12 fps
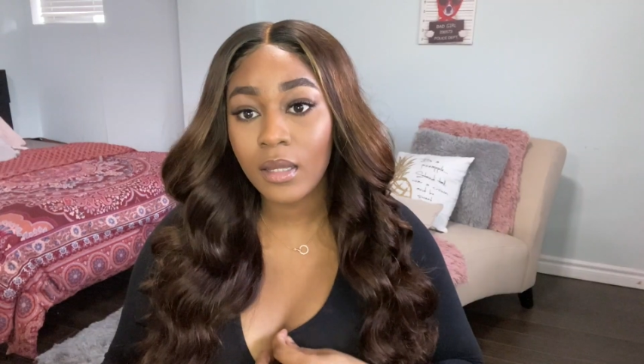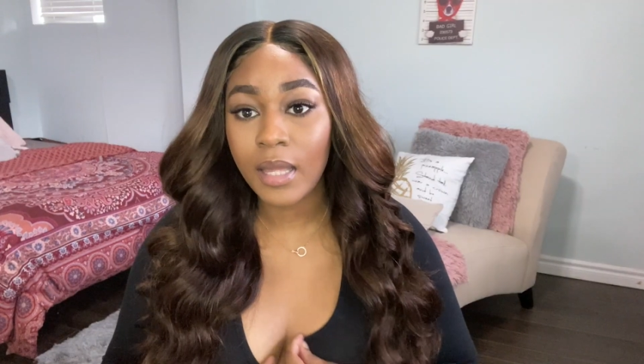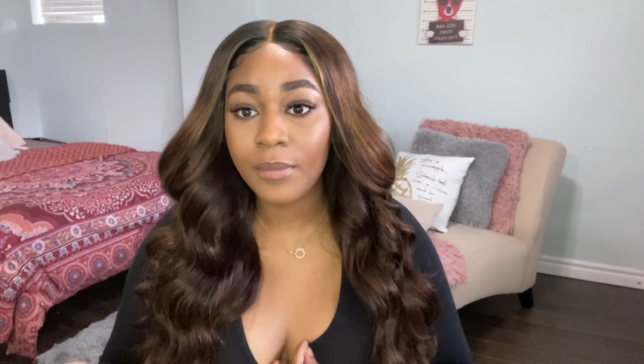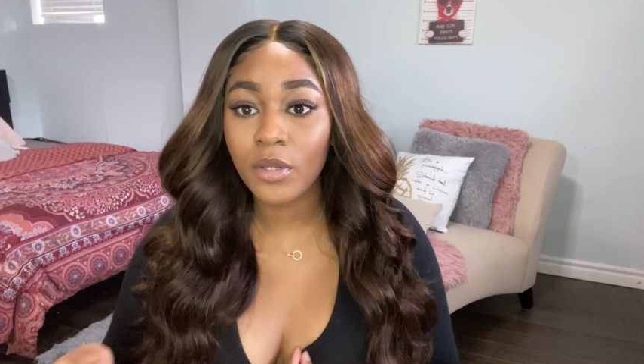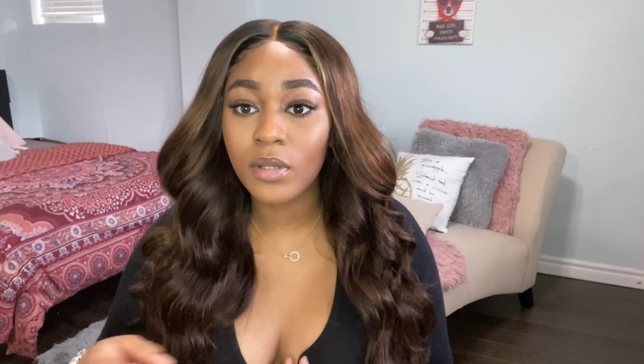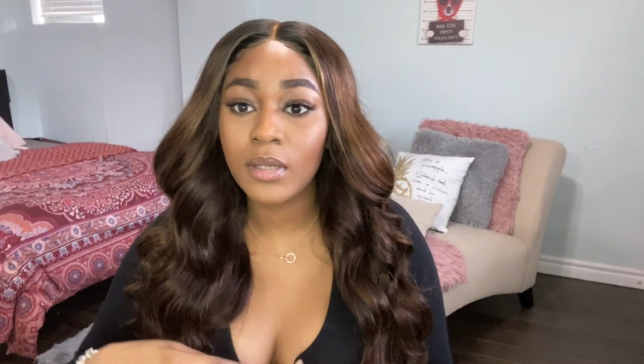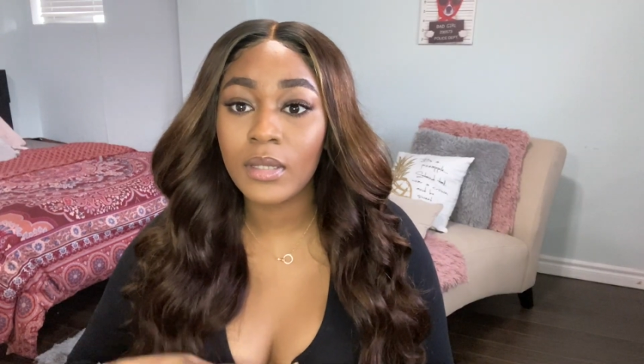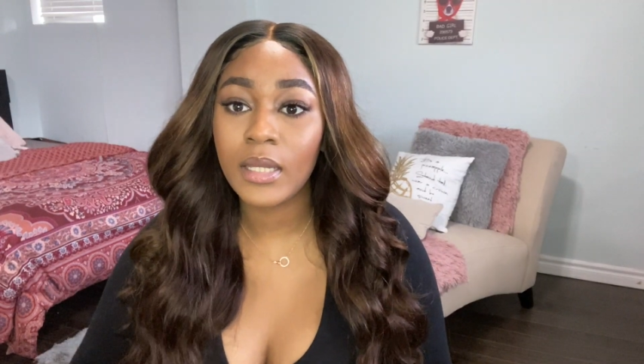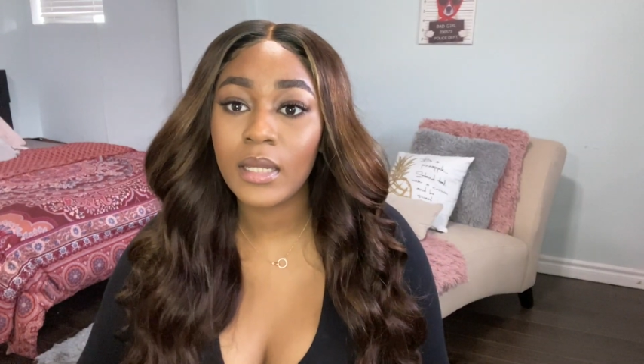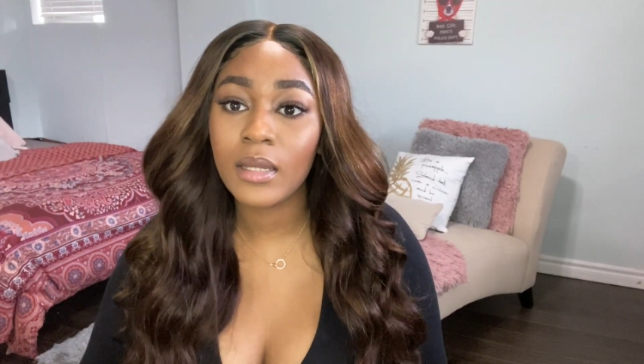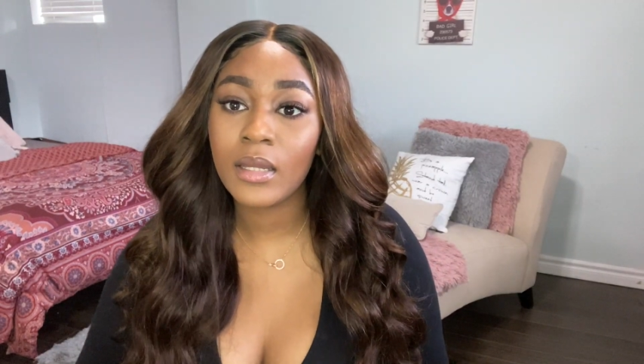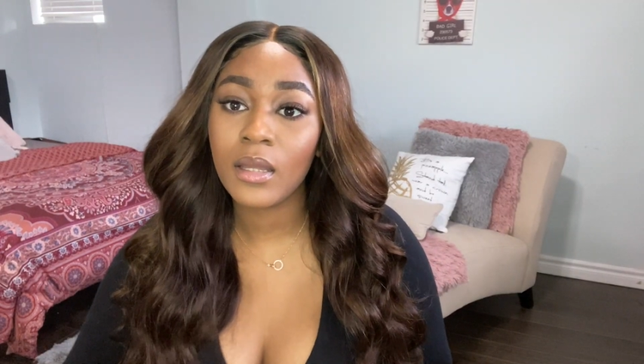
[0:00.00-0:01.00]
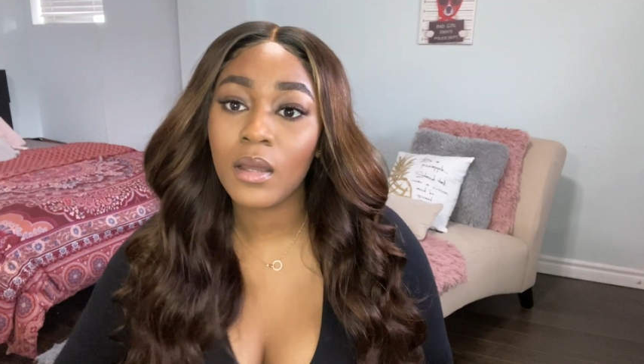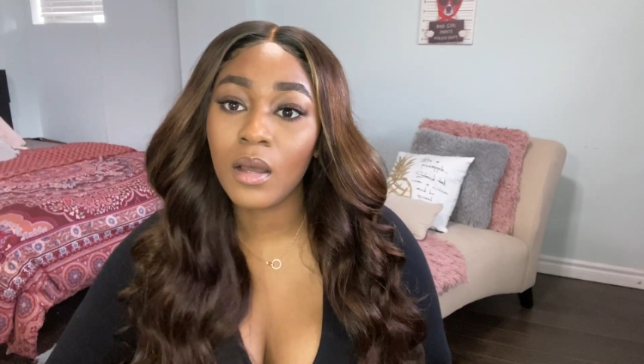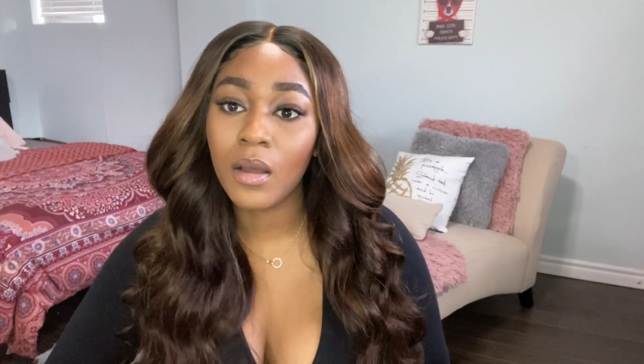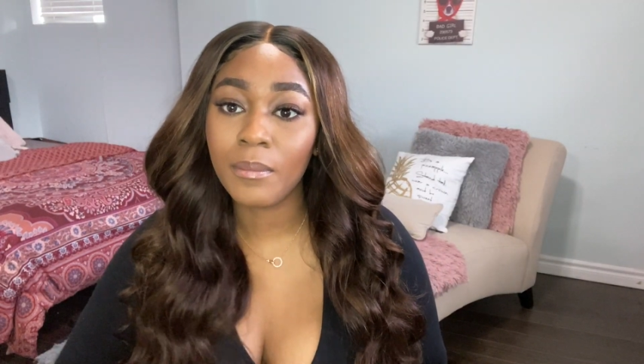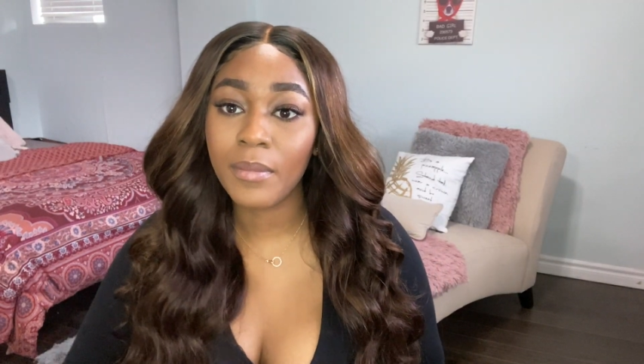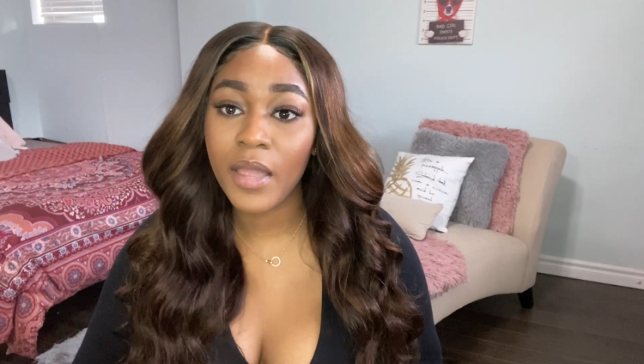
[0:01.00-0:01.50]
I'm gonna link
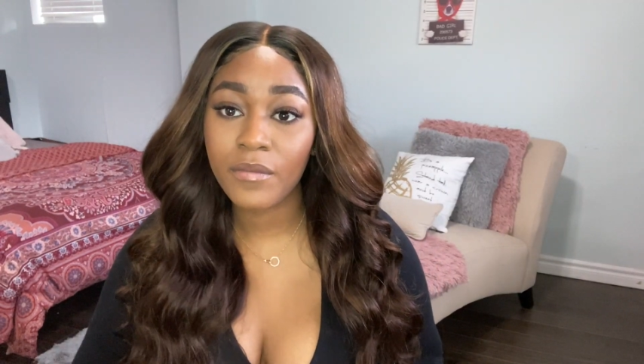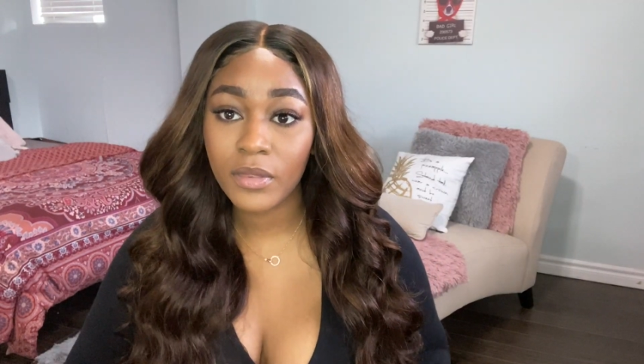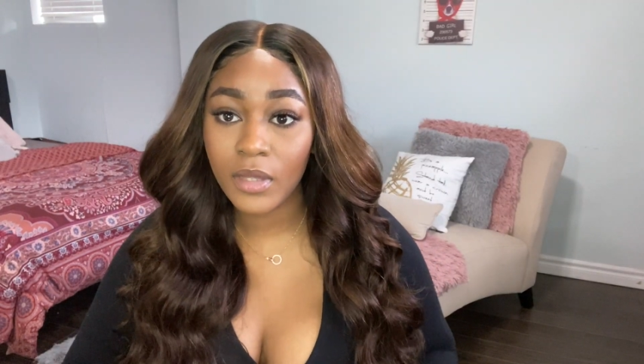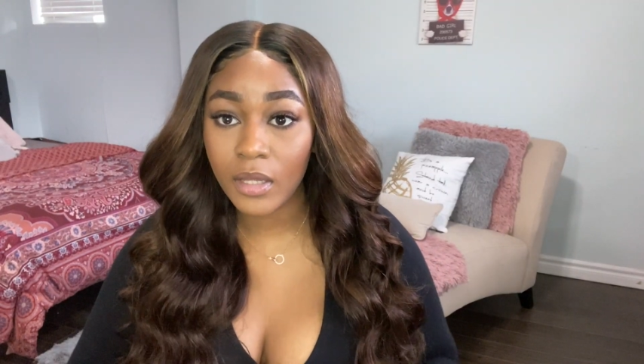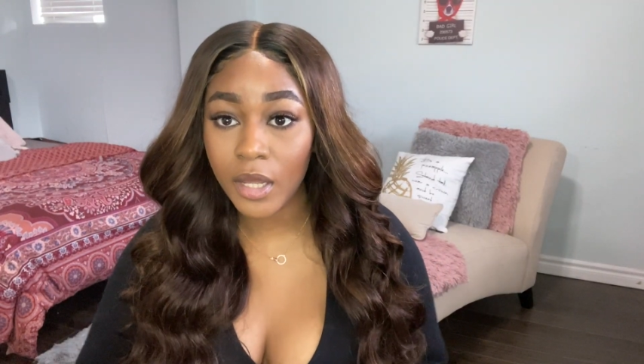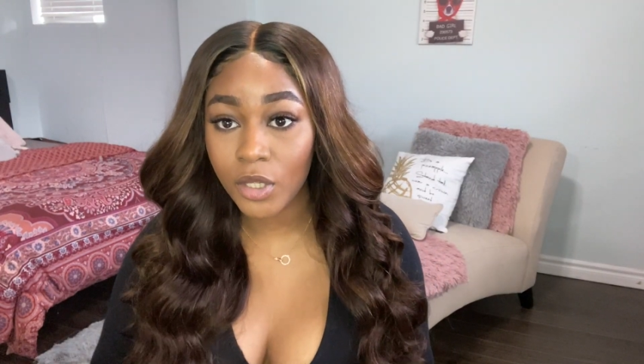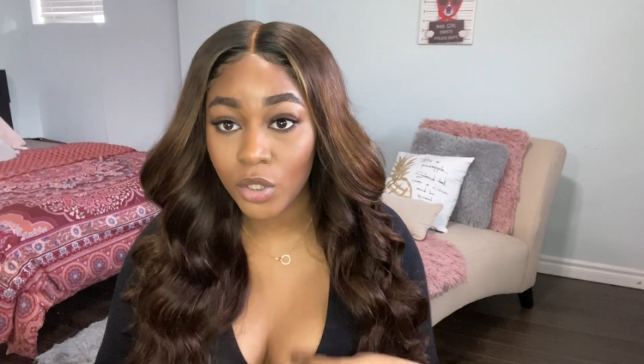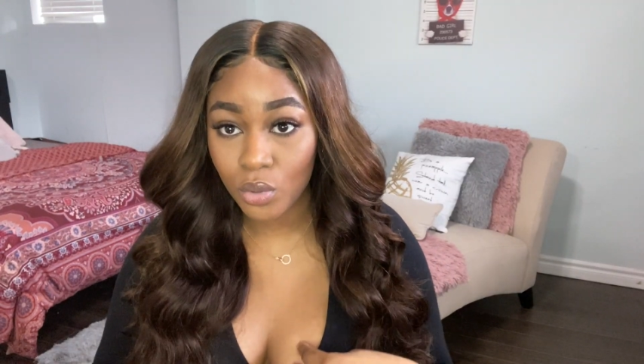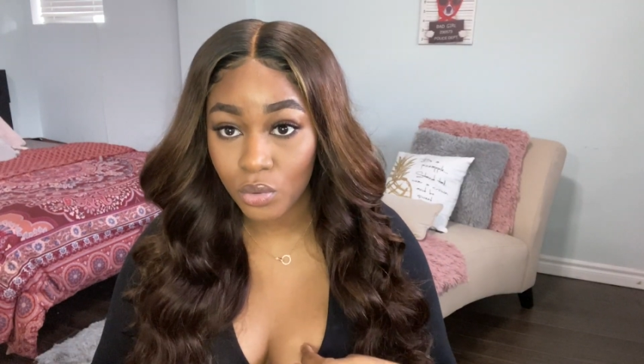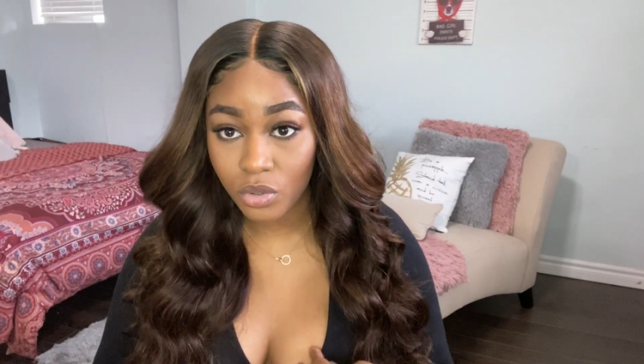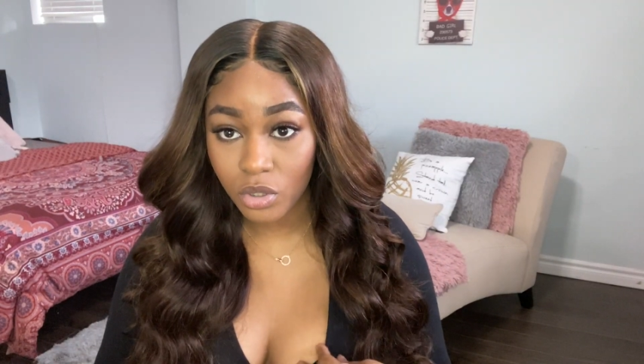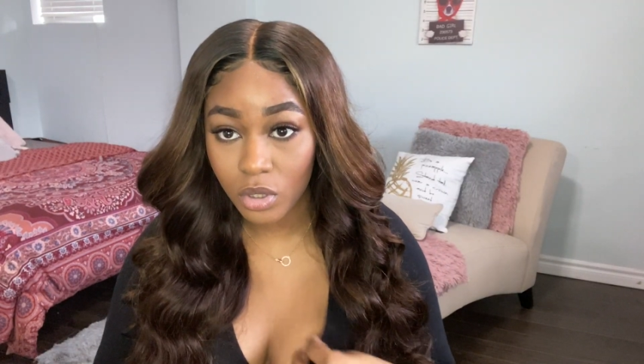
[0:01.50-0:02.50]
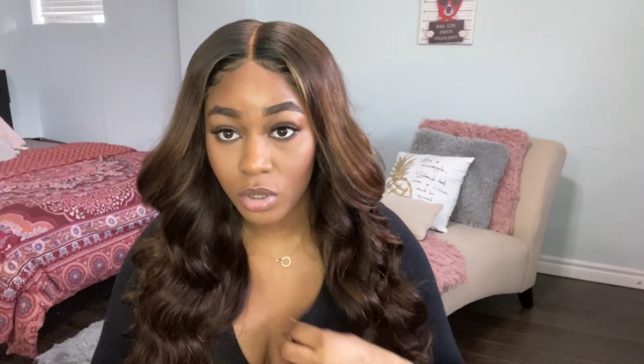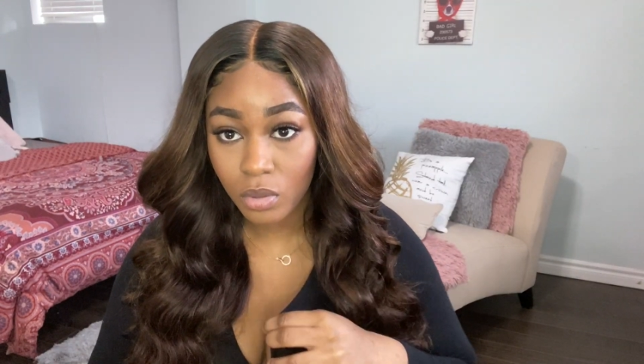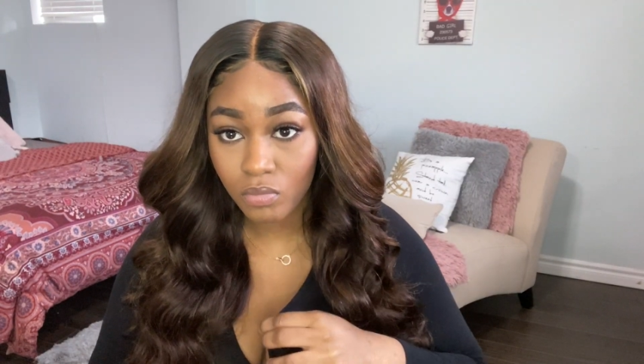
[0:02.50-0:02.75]
everything I used